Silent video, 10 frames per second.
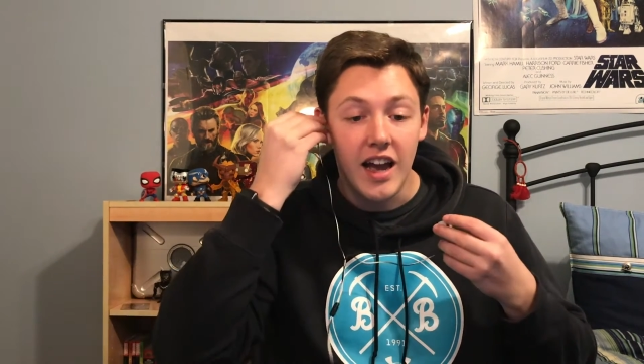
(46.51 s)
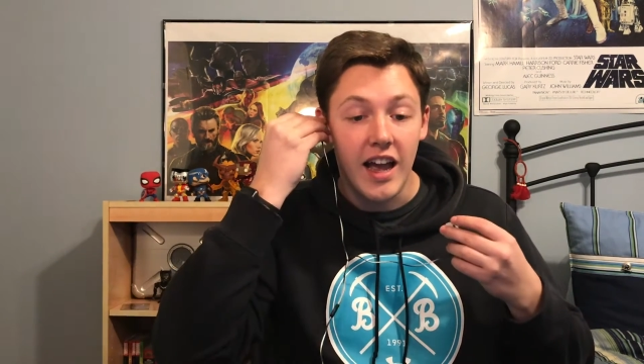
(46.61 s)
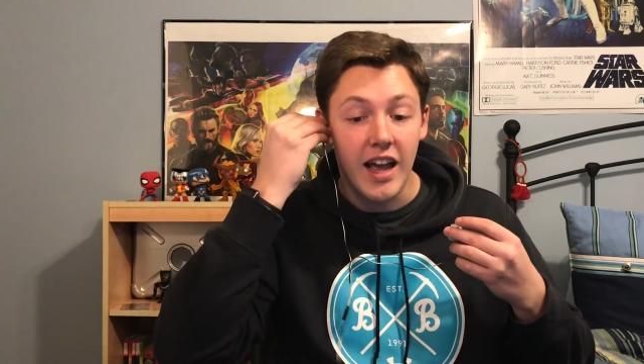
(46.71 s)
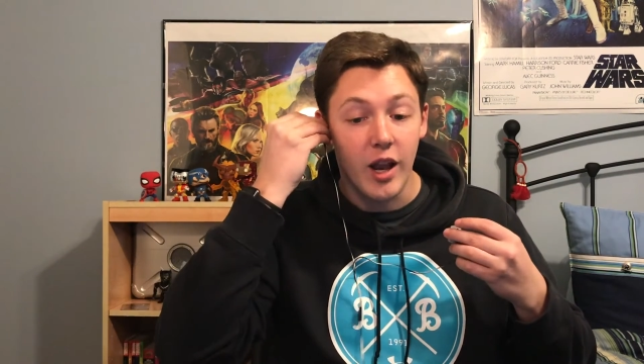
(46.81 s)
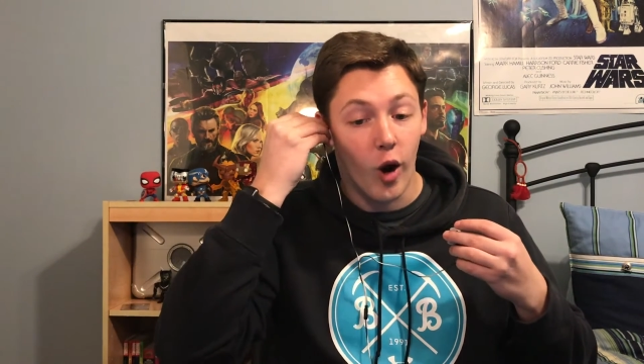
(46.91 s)

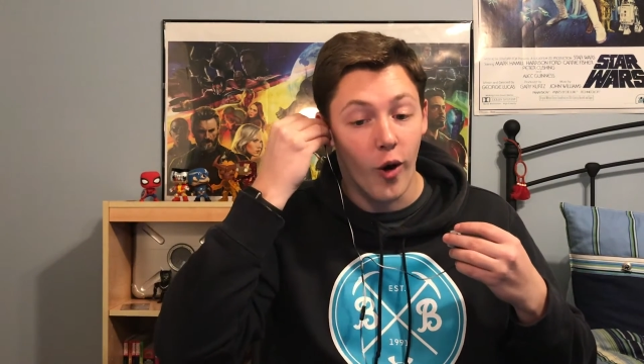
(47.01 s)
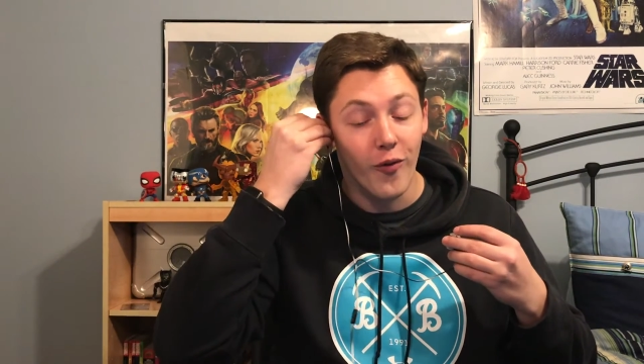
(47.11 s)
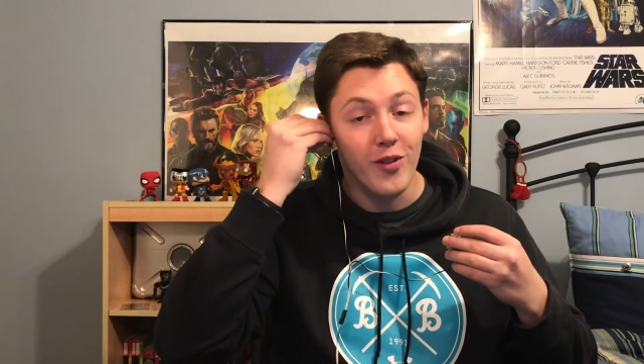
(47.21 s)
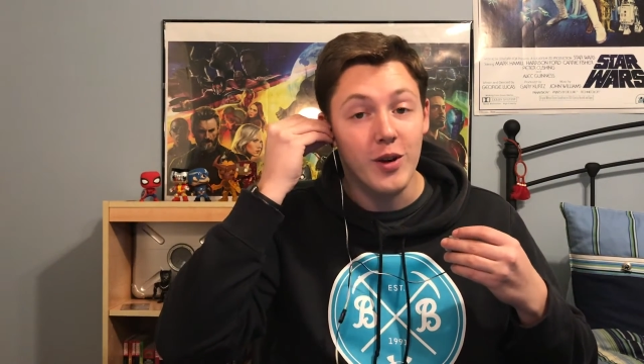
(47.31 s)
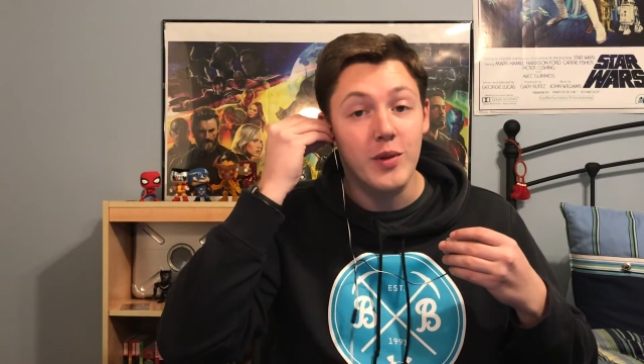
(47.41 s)
And
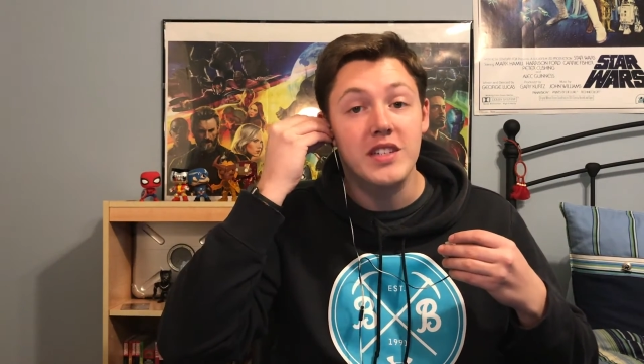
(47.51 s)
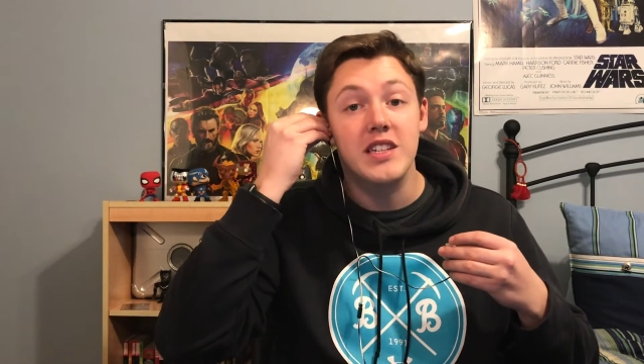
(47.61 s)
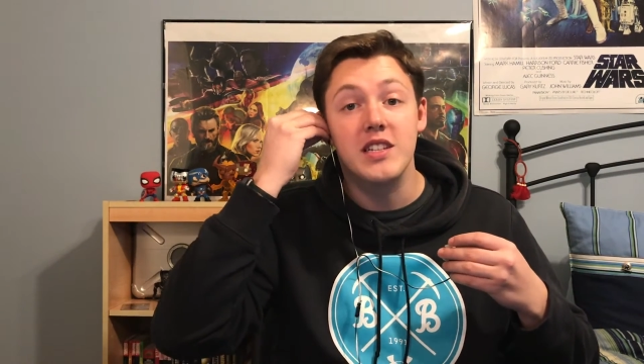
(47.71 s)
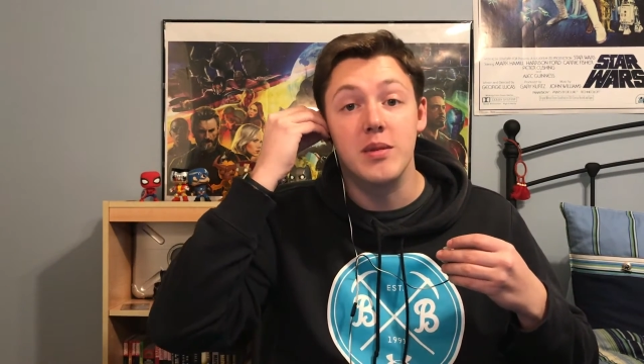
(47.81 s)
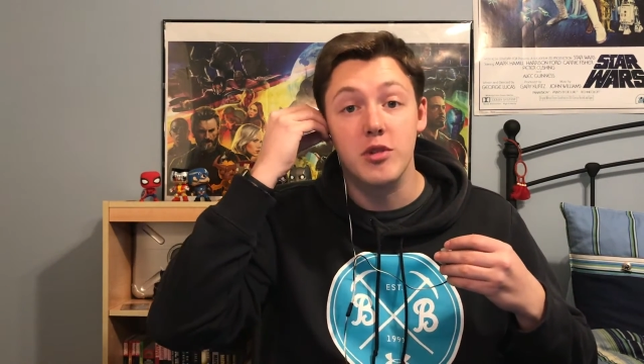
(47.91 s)
hopefully we
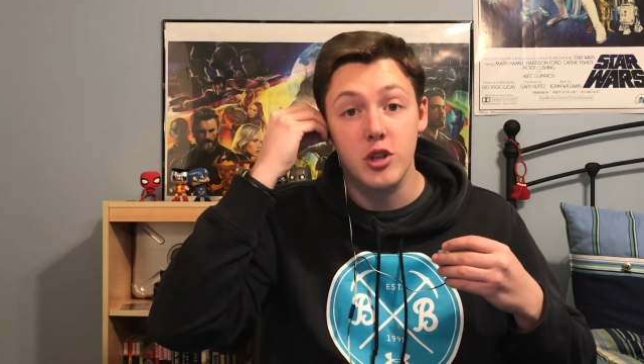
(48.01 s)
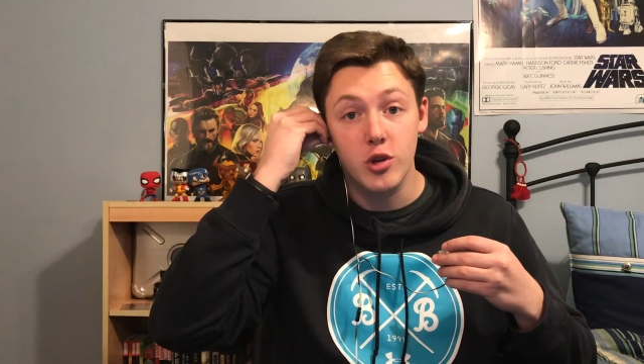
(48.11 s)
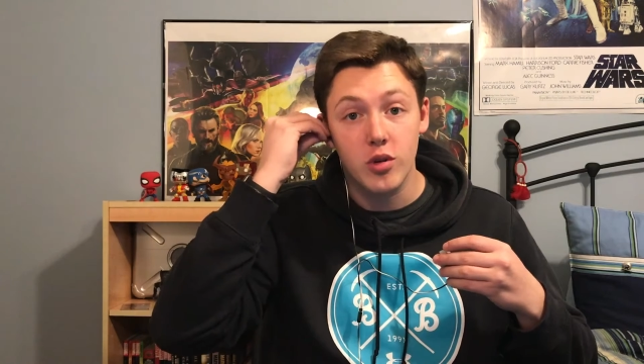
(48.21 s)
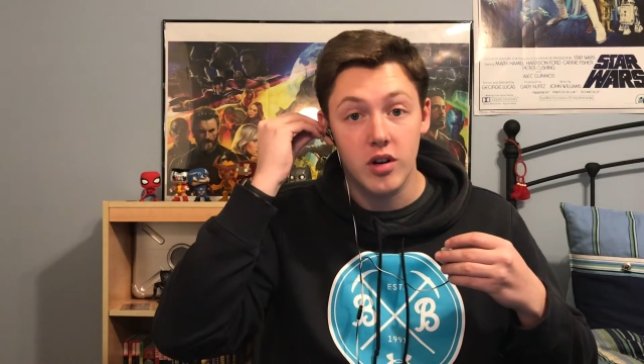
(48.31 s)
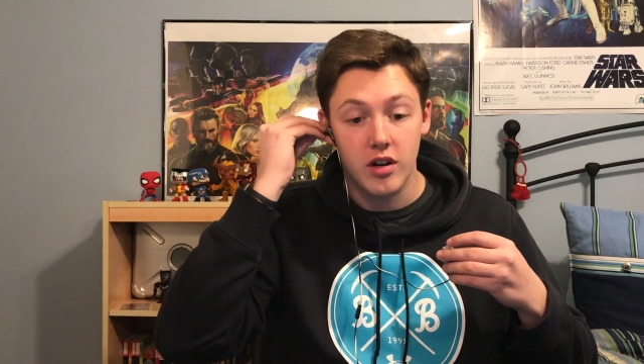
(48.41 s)
see some new